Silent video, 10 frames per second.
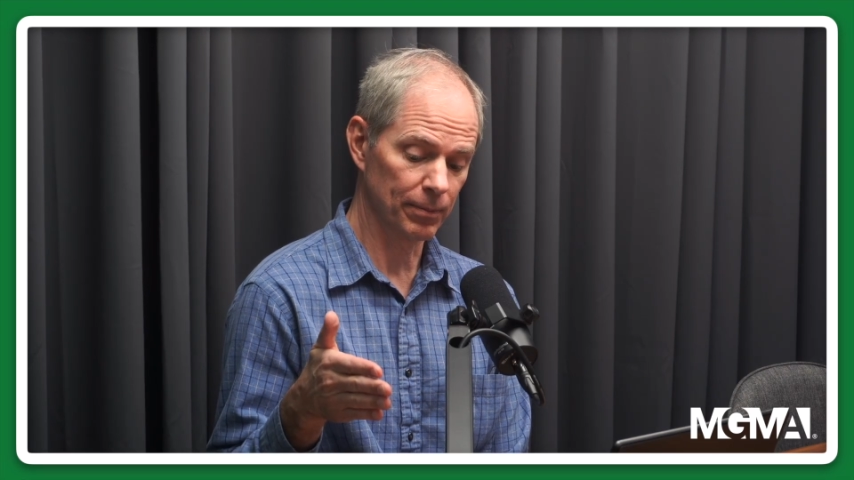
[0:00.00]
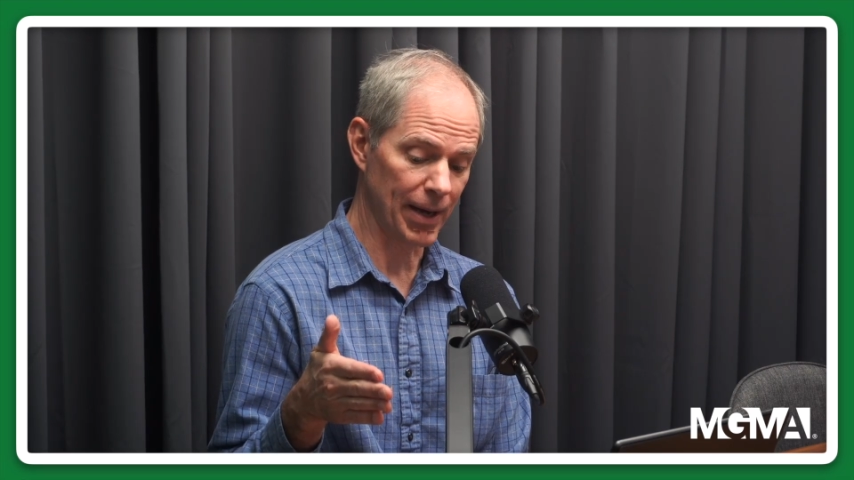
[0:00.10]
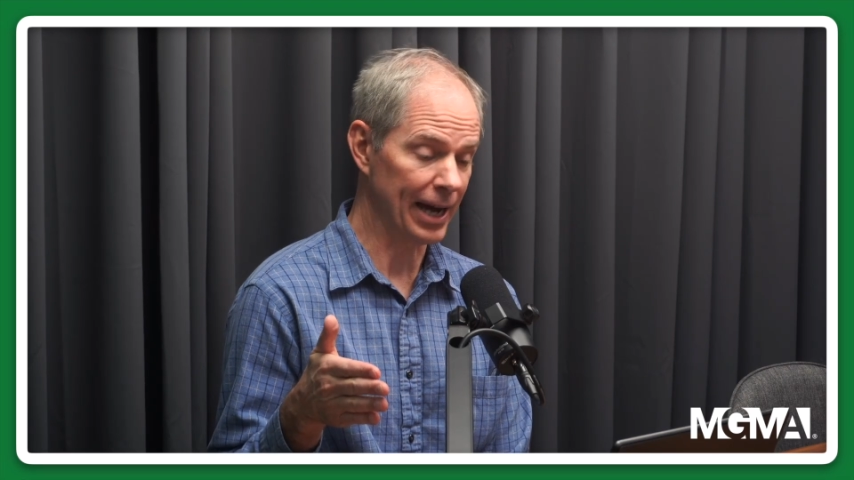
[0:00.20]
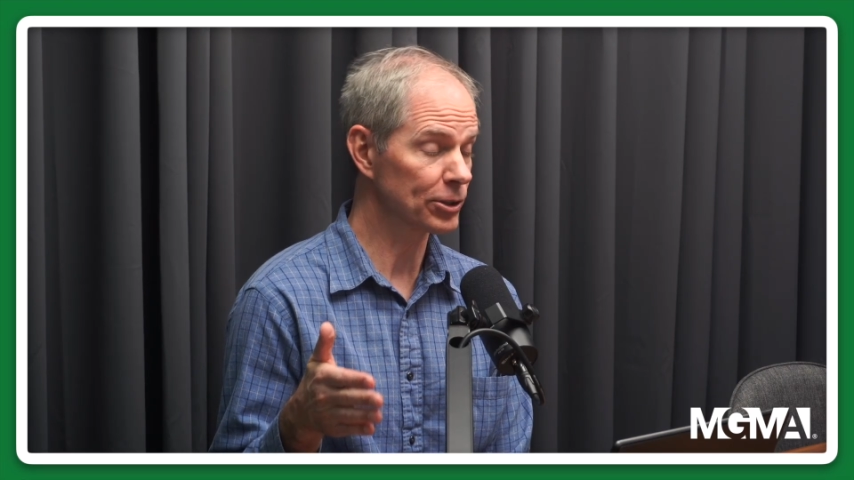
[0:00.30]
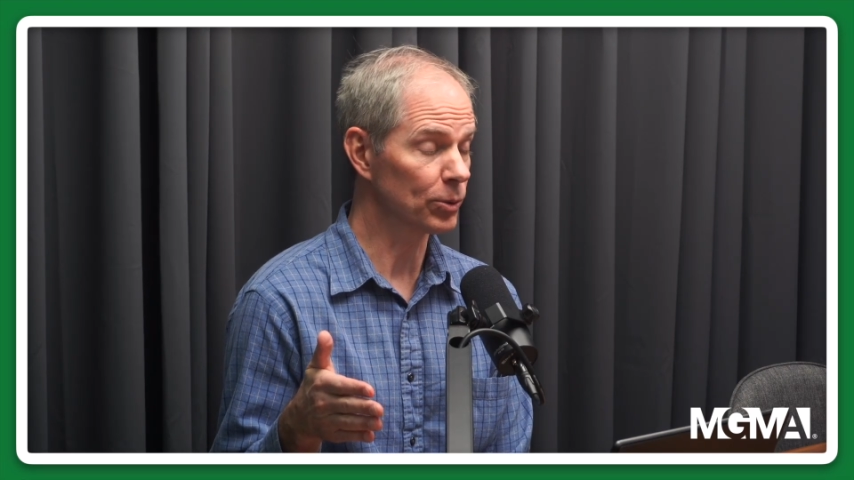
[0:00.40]

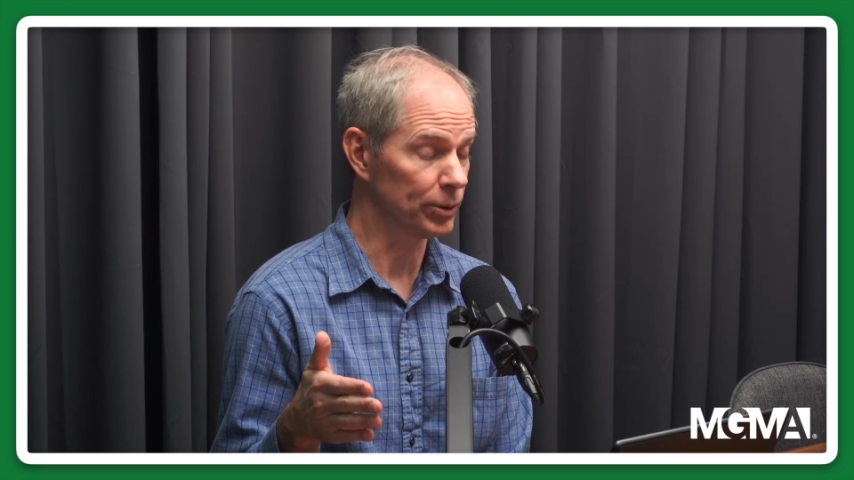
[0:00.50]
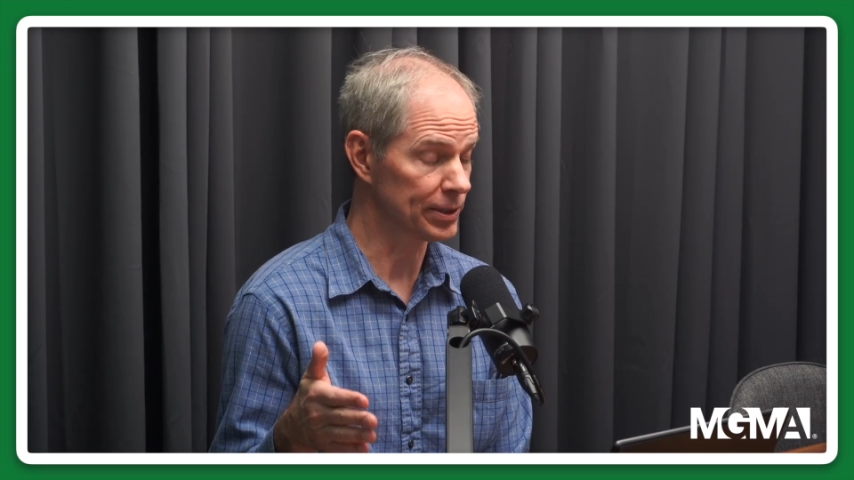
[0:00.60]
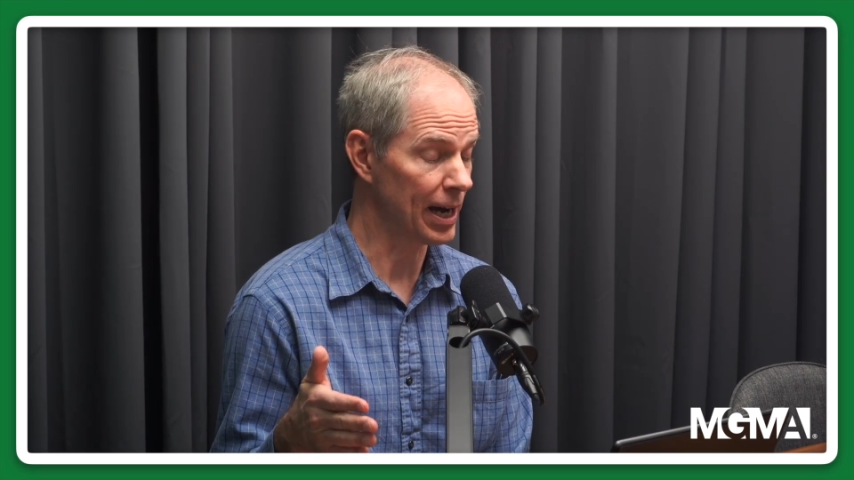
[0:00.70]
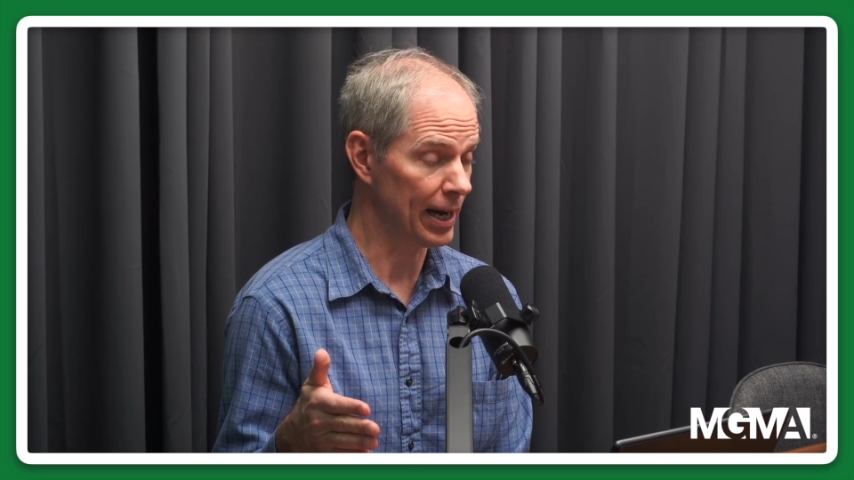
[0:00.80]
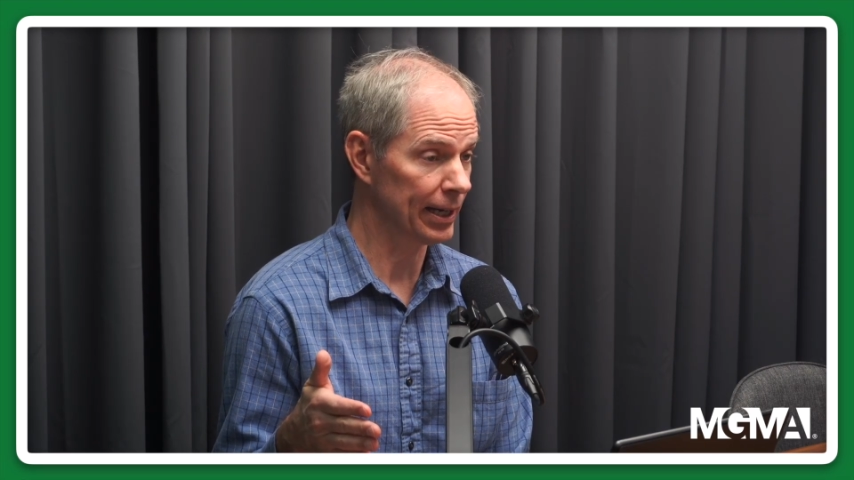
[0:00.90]
actual
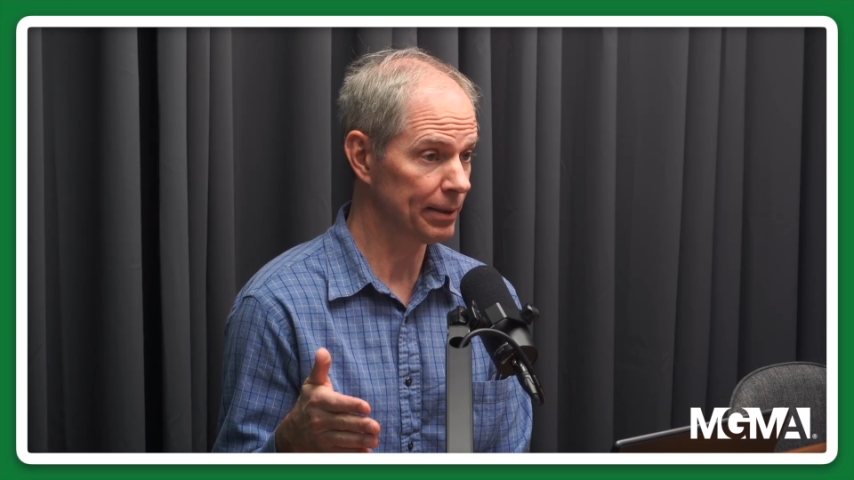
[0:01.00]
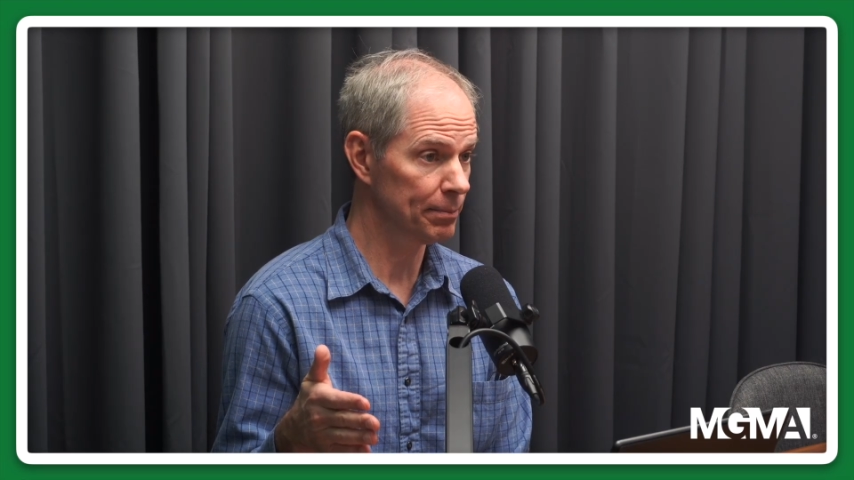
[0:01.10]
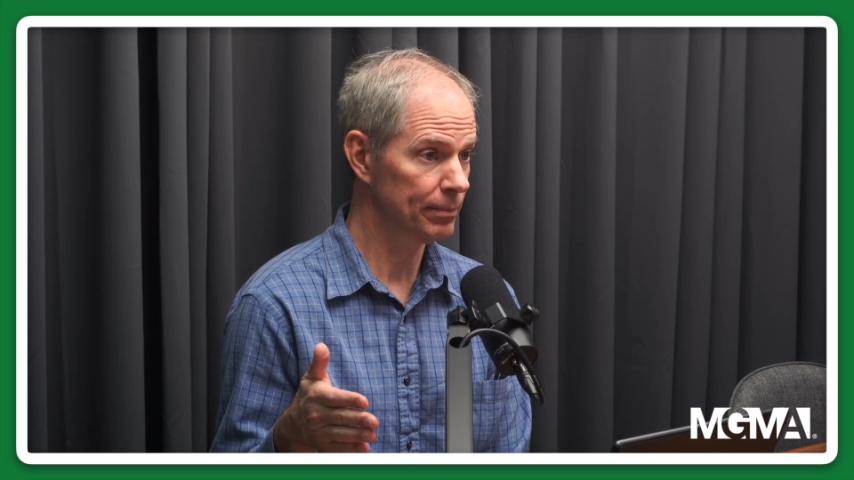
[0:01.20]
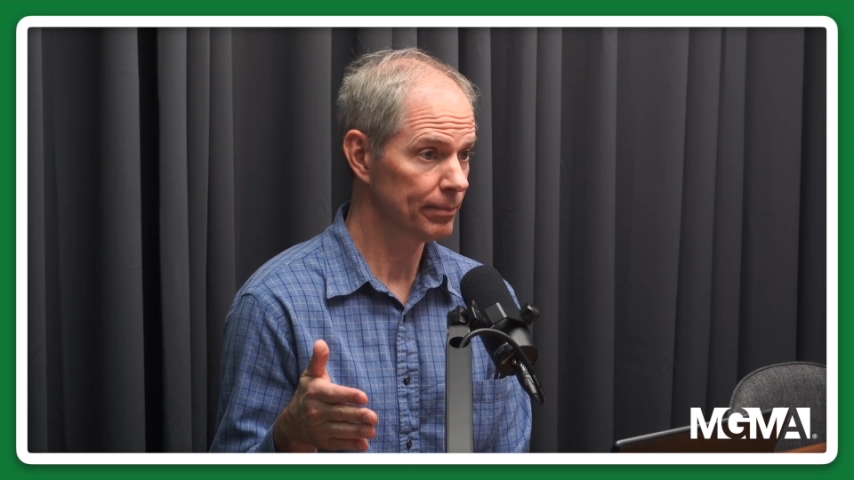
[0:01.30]
time,